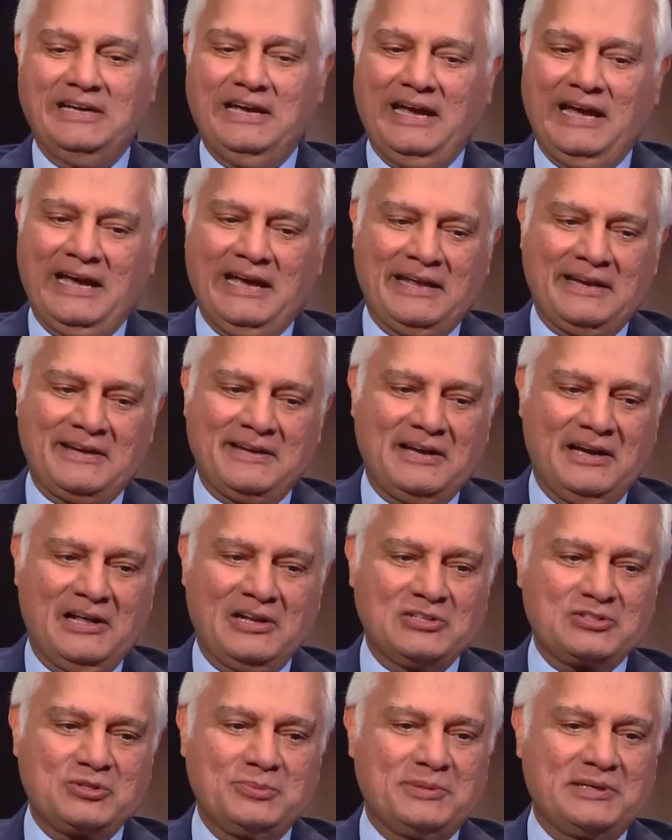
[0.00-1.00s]
And
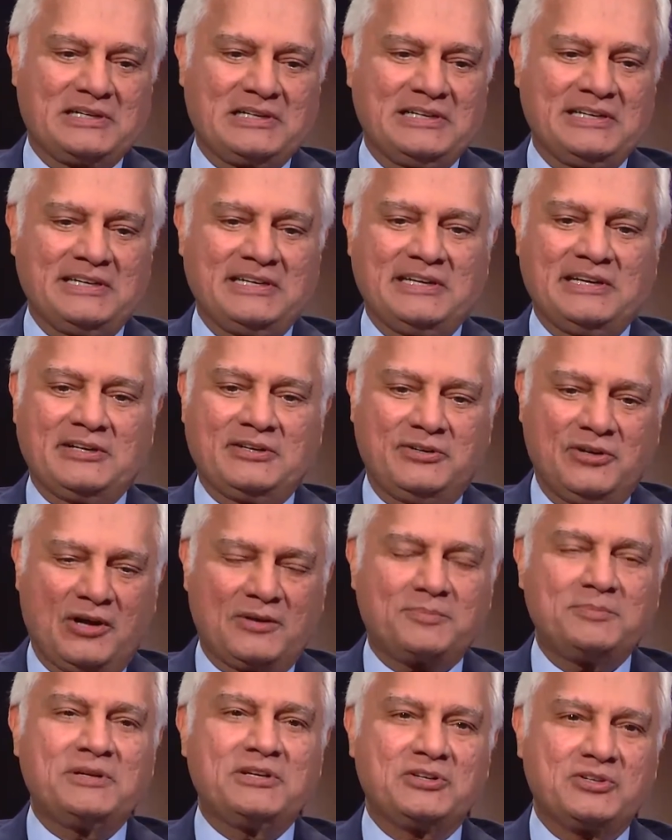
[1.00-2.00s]
ultimately, it
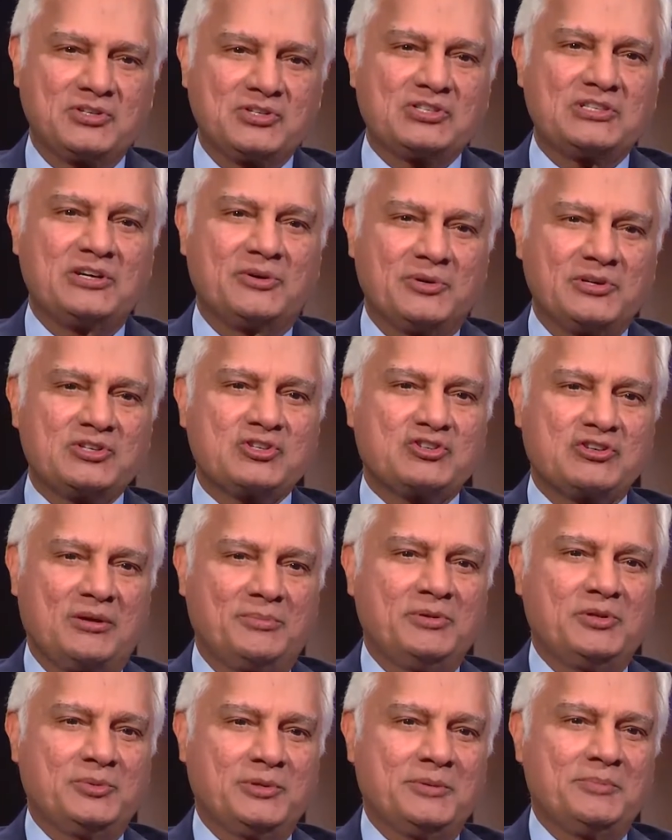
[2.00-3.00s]
got me into serious
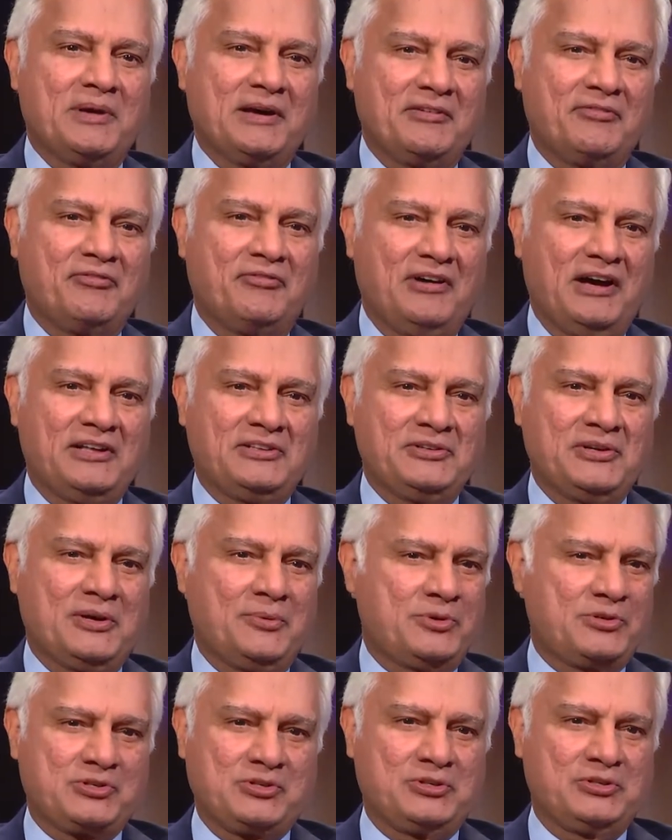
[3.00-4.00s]
trouble with my father. I
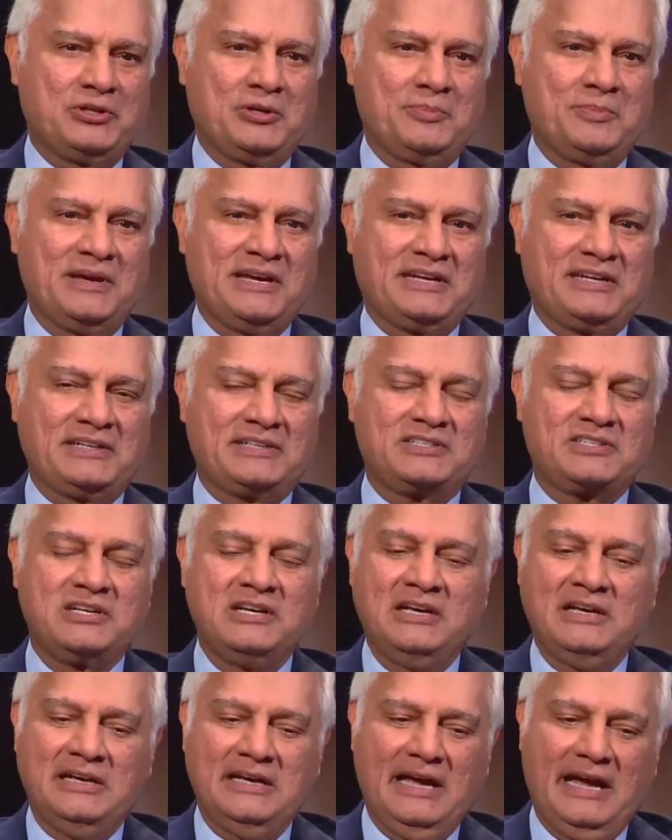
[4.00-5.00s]
wasn't going to make it.
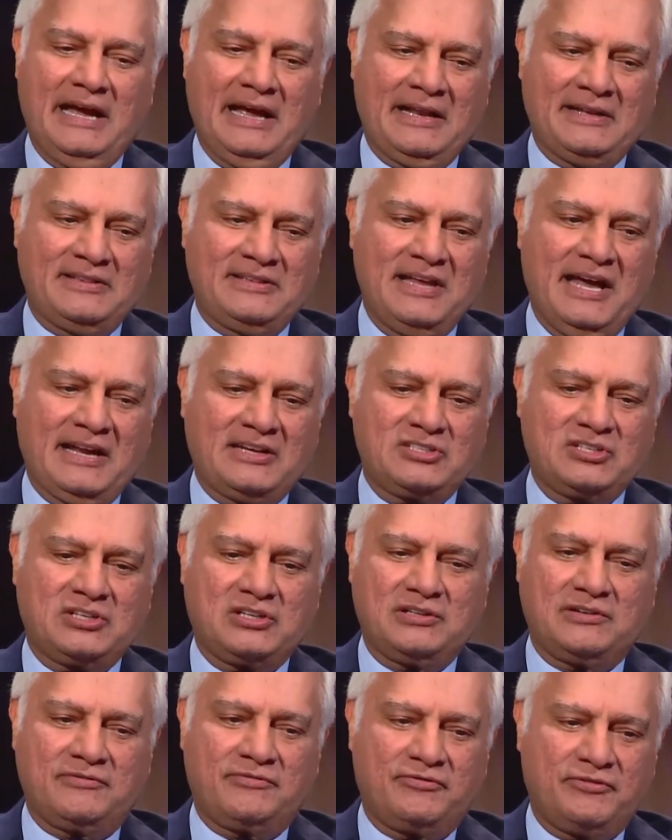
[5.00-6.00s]
And that
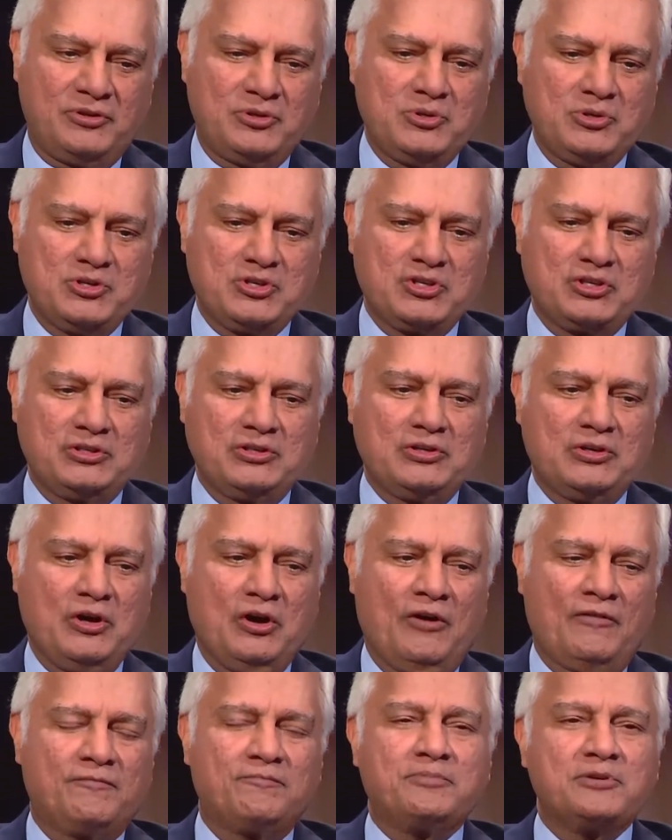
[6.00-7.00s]
confusion
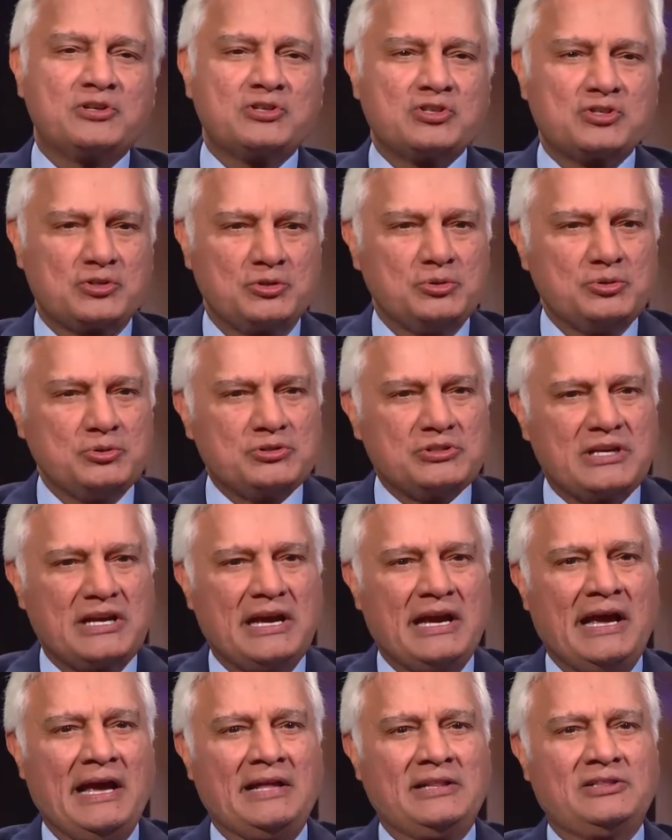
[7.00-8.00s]
of pursuit
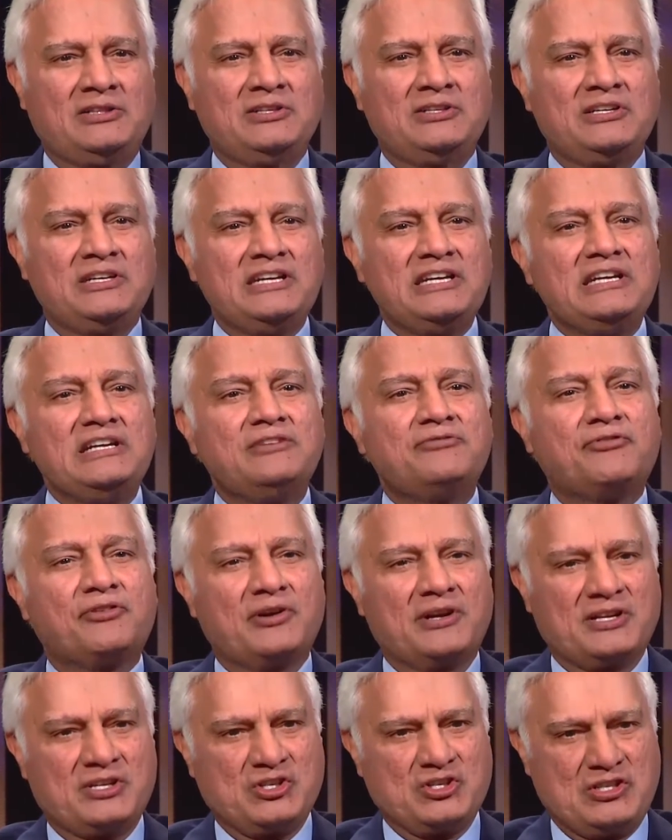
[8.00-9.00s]
and the need
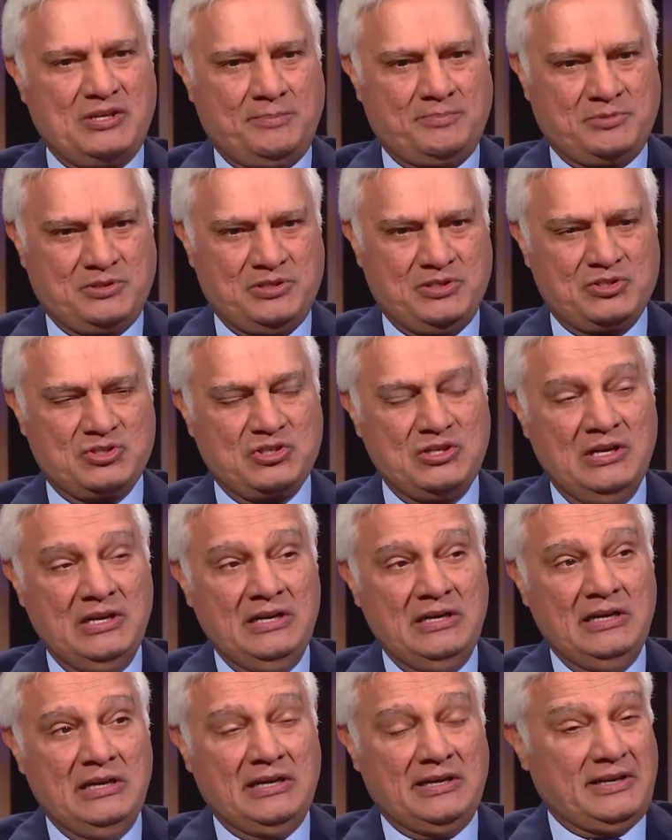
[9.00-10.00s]
for acceptance.
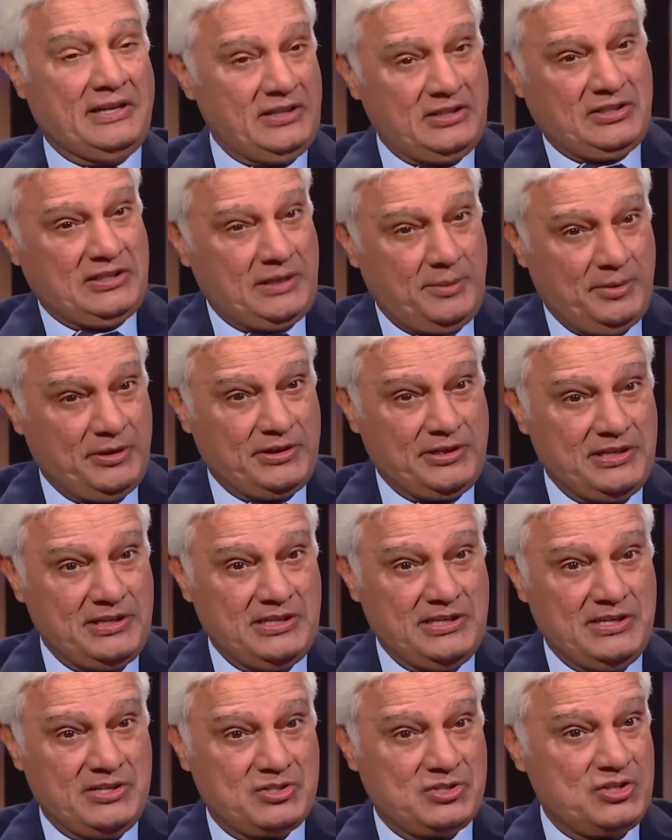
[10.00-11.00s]
Another thing about
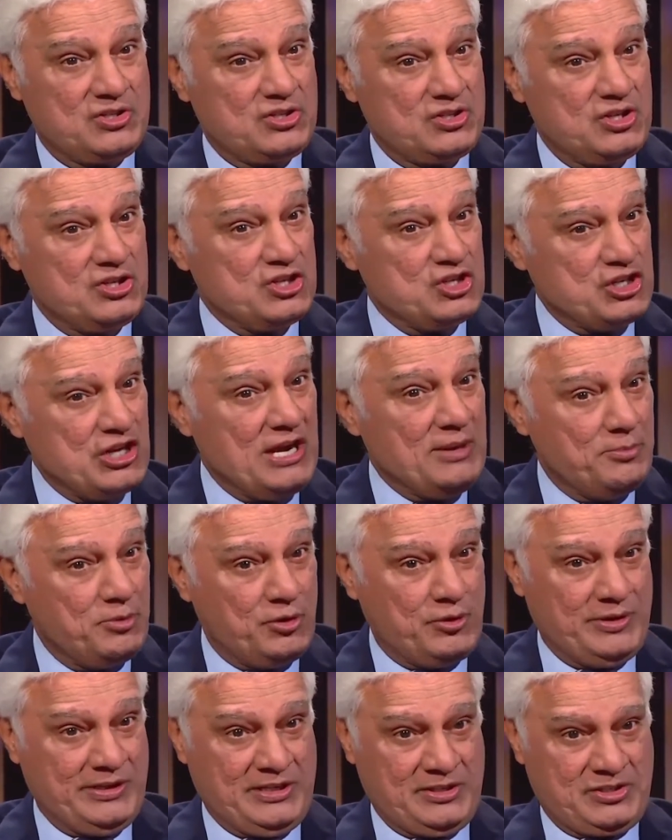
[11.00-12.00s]
India is it's a
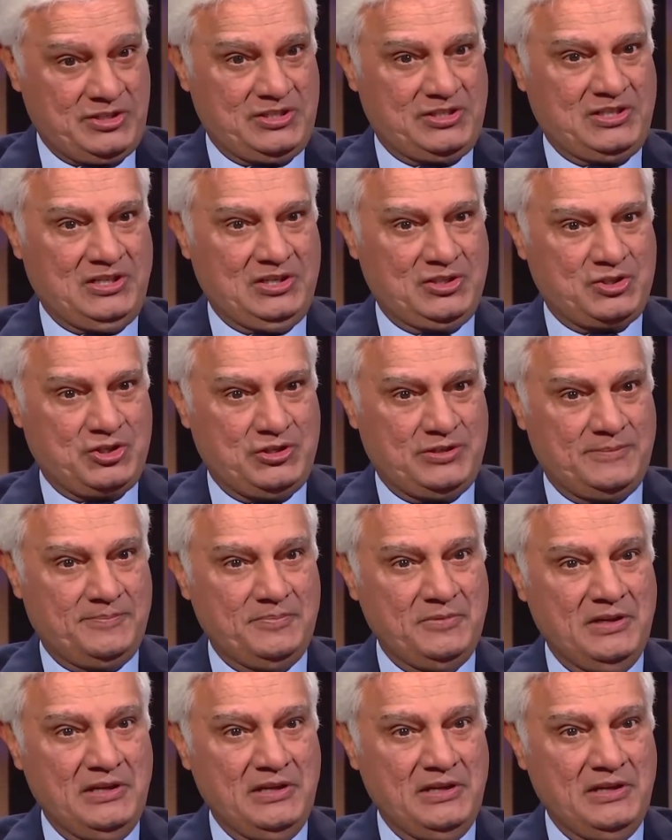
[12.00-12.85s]
shame-oriented culture.